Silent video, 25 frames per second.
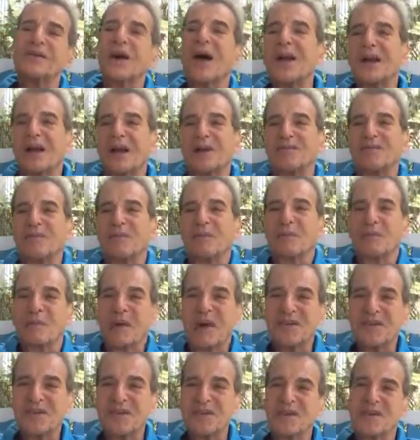tunnel from a
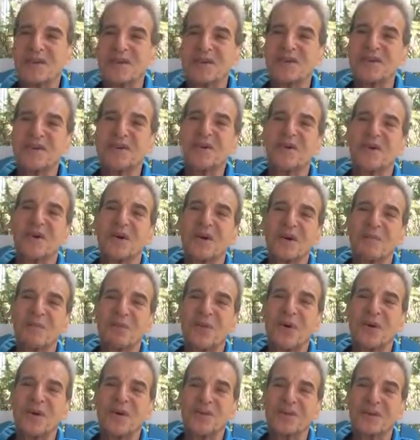Mexican security
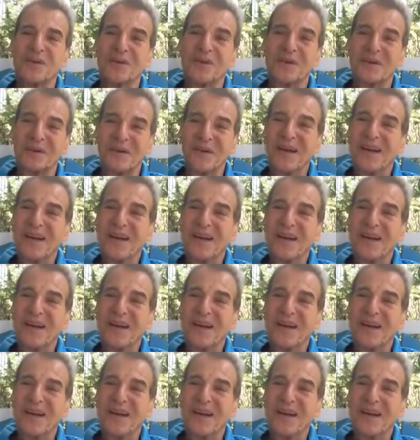prison.